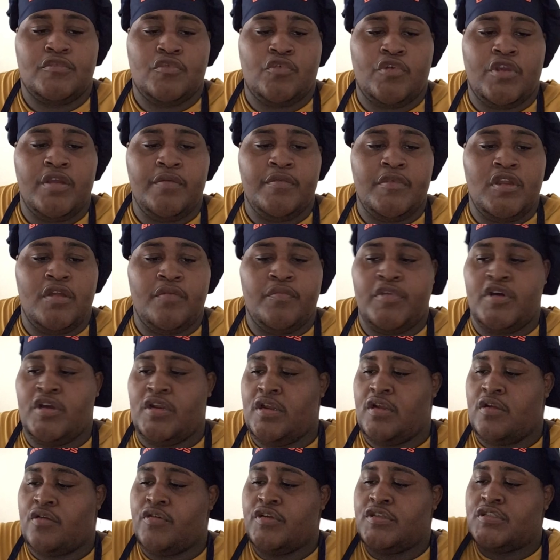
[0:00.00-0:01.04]
creaming the
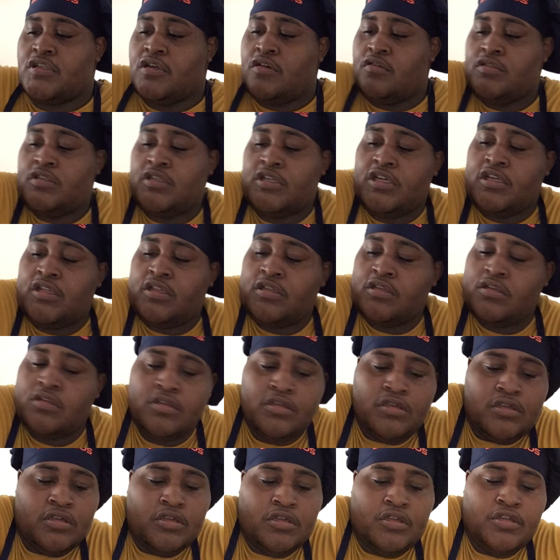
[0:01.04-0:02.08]
butter and Crisco together,
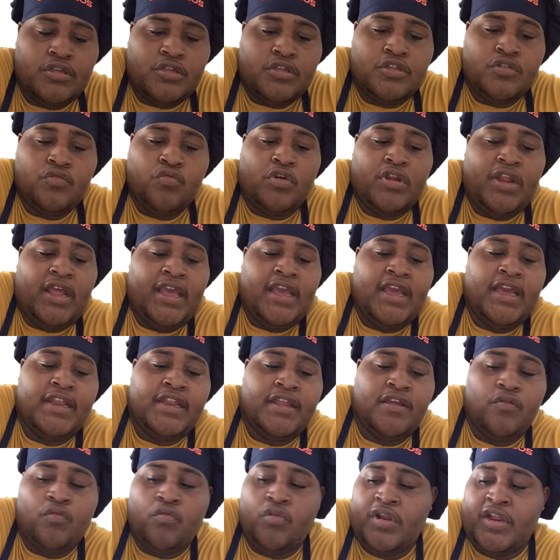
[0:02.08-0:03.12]
you want to add
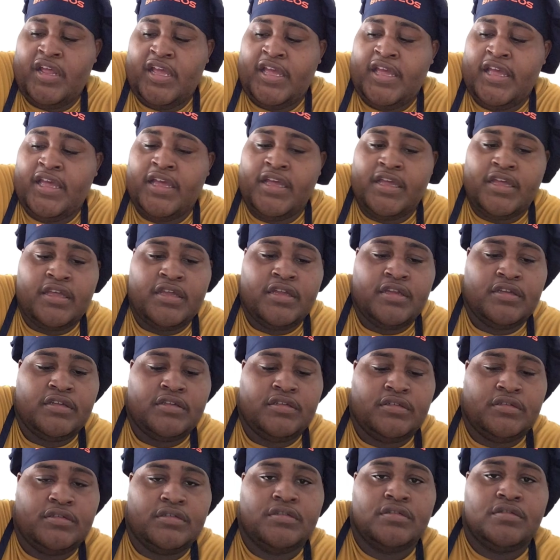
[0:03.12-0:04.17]
in 1 egg
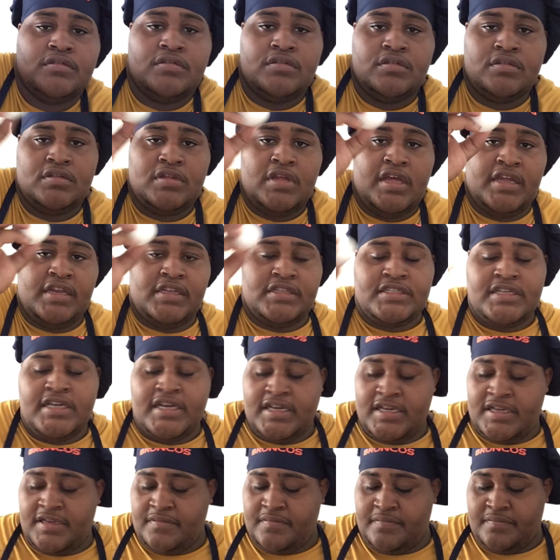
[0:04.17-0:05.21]
at a
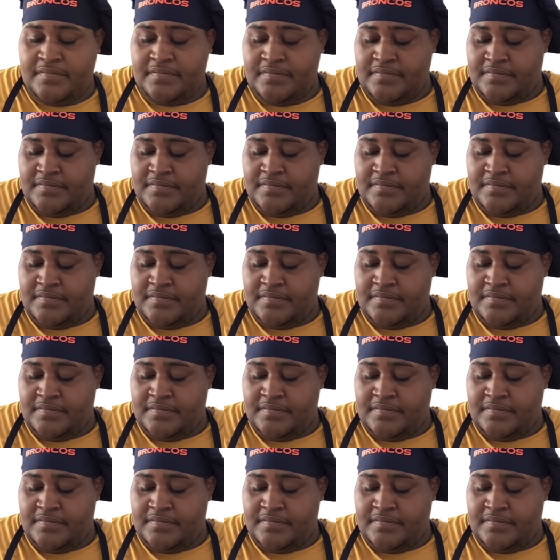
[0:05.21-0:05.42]
time.